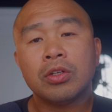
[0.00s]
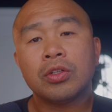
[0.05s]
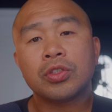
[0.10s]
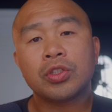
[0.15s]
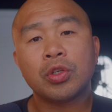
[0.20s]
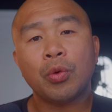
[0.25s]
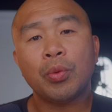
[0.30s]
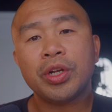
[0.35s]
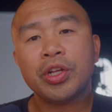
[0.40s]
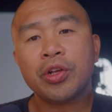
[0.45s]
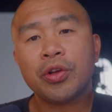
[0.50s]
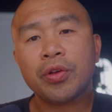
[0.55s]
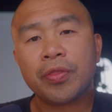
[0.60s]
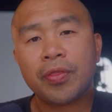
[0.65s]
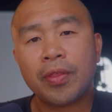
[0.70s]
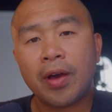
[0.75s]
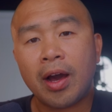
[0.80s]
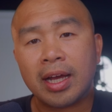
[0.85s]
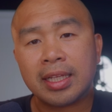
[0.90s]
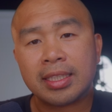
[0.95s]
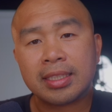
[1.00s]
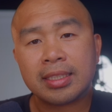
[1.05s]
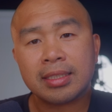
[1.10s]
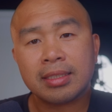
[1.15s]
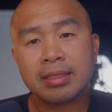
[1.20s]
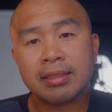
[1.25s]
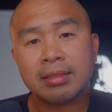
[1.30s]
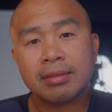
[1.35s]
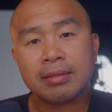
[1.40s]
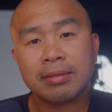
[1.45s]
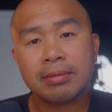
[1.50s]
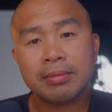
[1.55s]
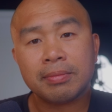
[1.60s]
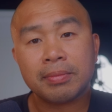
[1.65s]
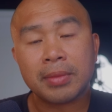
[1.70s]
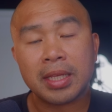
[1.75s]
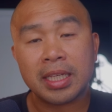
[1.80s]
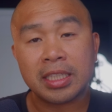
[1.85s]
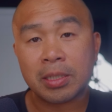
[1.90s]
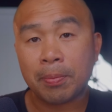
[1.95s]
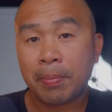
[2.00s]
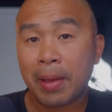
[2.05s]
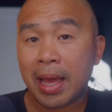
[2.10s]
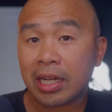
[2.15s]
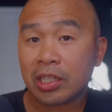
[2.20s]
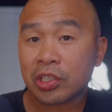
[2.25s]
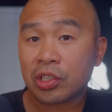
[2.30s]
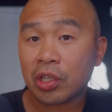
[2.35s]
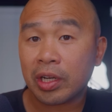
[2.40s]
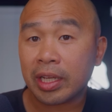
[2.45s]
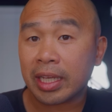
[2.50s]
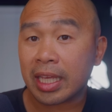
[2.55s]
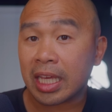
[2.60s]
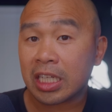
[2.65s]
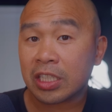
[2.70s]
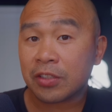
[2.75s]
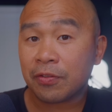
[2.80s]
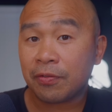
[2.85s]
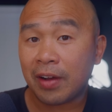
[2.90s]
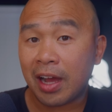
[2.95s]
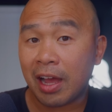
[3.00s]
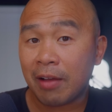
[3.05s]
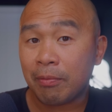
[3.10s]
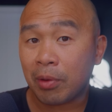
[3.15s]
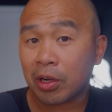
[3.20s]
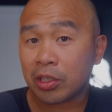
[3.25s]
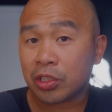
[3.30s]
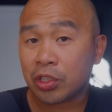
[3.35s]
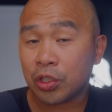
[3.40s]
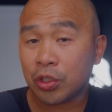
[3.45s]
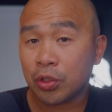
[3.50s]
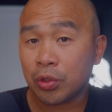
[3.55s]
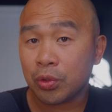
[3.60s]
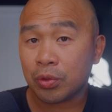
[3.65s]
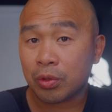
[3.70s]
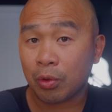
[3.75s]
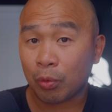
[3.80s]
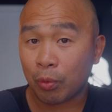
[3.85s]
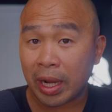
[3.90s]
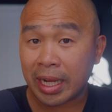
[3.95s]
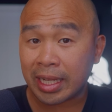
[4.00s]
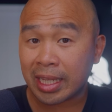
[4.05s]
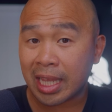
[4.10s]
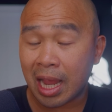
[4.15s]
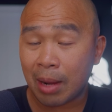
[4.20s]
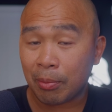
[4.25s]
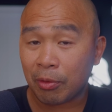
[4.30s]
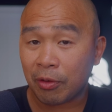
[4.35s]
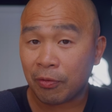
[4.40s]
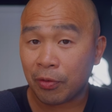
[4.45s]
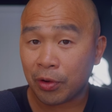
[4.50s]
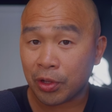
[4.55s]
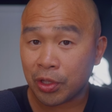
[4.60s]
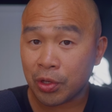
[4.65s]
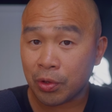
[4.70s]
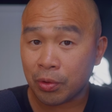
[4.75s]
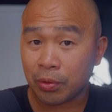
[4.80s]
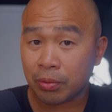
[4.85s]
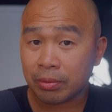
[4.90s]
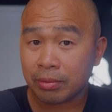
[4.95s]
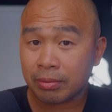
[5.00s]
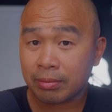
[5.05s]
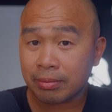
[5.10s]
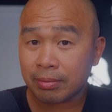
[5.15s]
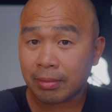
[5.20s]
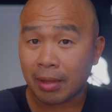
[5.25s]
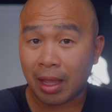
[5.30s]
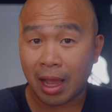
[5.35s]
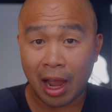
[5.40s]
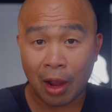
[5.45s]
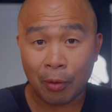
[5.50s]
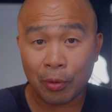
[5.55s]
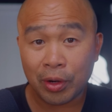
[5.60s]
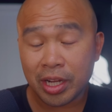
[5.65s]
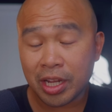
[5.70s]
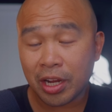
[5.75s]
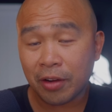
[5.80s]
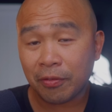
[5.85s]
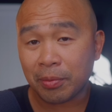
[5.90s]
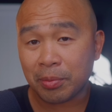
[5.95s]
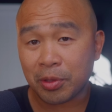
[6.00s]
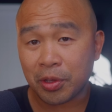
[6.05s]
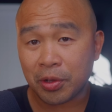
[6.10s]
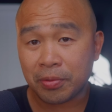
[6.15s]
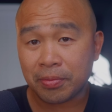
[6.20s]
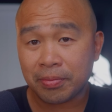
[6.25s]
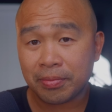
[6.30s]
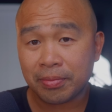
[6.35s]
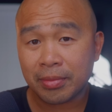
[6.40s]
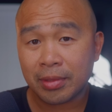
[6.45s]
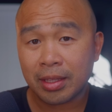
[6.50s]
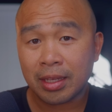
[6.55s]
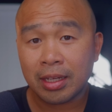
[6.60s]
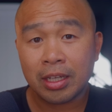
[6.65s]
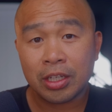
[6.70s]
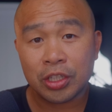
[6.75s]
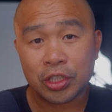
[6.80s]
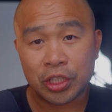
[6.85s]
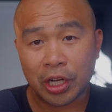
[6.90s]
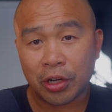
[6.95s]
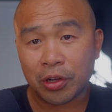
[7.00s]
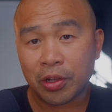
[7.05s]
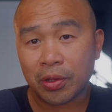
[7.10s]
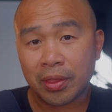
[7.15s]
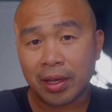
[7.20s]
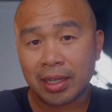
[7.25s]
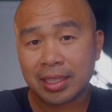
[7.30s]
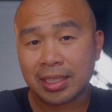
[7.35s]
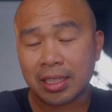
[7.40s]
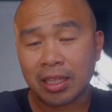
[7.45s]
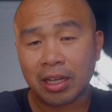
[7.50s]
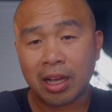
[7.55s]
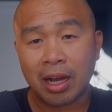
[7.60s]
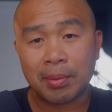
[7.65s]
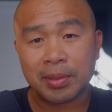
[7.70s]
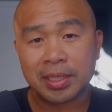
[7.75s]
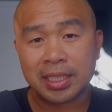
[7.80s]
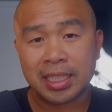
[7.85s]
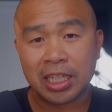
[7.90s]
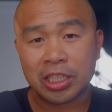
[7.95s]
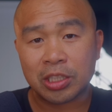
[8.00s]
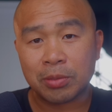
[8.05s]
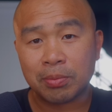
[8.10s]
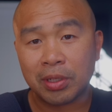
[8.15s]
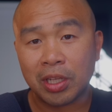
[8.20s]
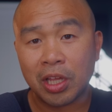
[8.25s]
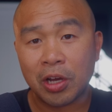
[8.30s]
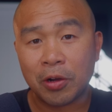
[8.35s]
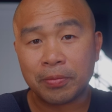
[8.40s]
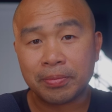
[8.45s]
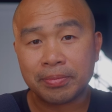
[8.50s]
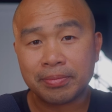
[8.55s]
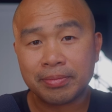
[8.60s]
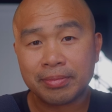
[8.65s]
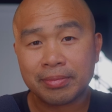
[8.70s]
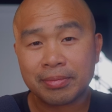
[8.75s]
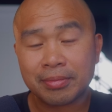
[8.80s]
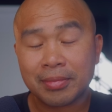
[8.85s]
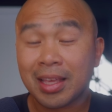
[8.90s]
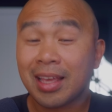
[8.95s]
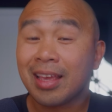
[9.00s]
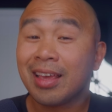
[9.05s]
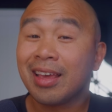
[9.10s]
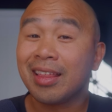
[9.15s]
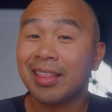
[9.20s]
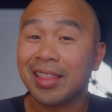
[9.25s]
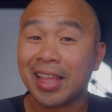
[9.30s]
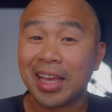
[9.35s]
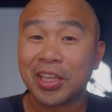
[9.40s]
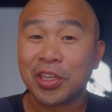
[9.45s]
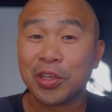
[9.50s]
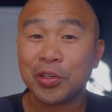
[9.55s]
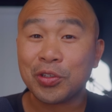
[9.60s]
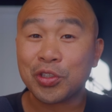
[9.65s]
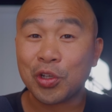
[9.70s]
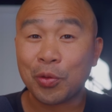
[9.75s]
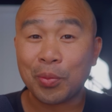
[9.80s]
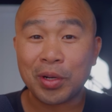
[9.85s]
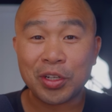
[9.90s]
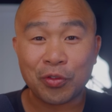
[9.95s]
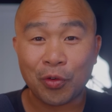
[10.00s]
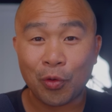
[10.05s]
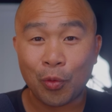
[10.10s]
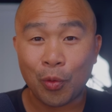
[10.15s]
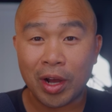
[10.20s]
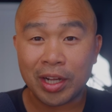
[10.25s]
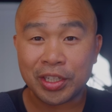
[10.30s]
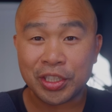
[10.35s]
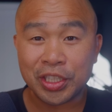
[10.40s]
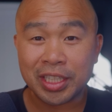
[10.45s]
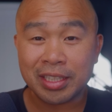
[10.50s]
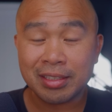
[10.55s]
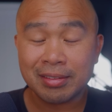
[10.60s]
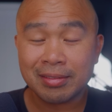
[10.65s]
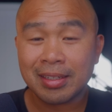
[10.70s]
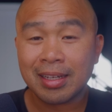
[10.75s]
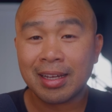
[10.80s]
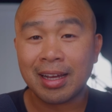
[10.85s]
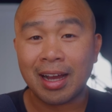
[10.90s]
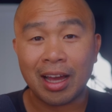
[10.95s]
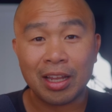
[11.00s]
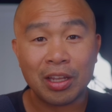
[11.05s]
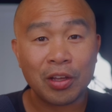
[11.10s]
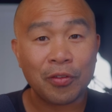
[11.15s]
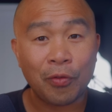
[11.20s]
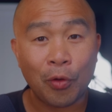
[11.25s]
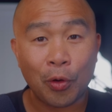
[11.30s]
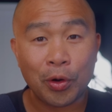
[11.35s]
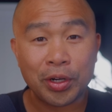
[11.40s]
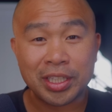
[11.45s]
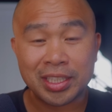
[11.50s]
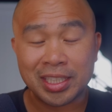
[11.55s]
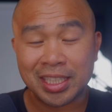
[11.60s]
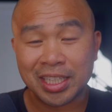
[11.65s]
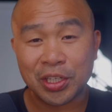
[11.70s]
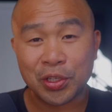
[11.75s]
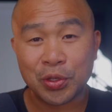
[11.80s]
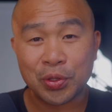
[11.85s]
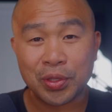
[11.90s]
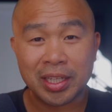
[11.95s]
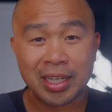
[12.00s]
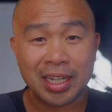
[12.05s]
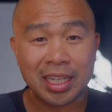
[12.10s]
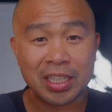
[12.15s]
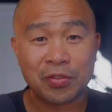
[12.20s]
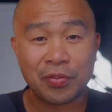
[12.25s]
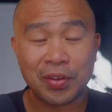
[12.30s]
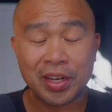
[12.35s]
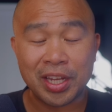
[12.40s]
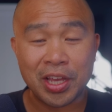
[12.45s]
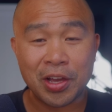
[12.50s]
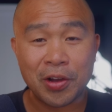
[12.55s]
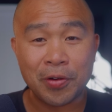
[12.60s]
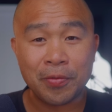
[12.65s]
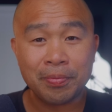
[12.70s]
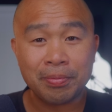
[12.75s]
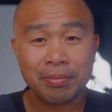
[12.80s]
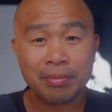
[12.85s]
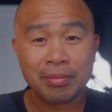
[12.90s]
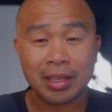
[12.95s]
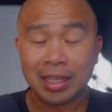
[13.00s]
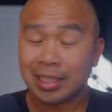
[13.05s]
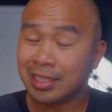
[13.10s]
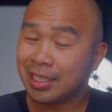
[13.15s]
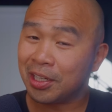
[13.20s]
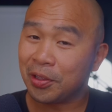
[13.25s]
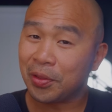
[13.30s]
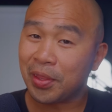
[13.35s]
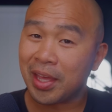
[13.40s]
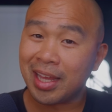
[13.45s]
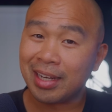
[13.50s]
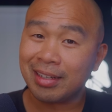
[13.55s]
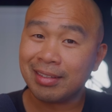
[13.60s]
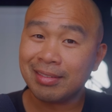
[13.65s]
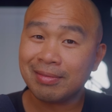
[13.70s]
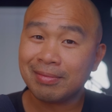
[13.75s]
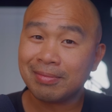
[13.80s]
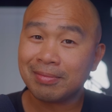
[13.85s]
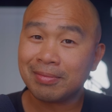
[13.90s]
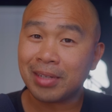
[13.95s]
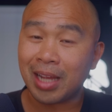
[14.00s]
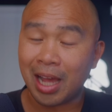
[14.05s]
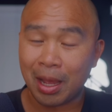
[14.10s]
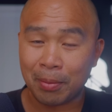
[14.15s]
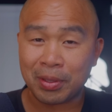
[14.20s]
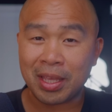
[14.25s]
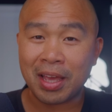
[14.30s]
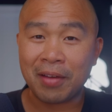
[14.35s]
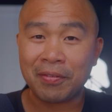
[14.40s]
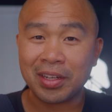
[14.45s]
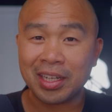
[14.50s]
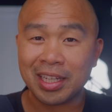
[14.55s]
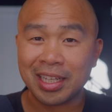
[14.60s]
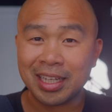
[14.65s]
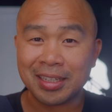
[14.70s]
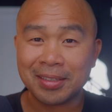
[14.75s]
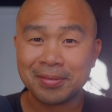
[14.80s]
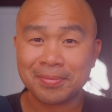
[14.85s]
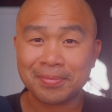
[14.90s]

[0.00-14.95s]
So what are your thoughts? Is the Panasonic S five Mark two the right camera for you? I want to hear from you. Share your thoughts in the comments section below. Thank you so much for watching. I look forward to seeing you in the next video. Until then, I'm Kevin Le.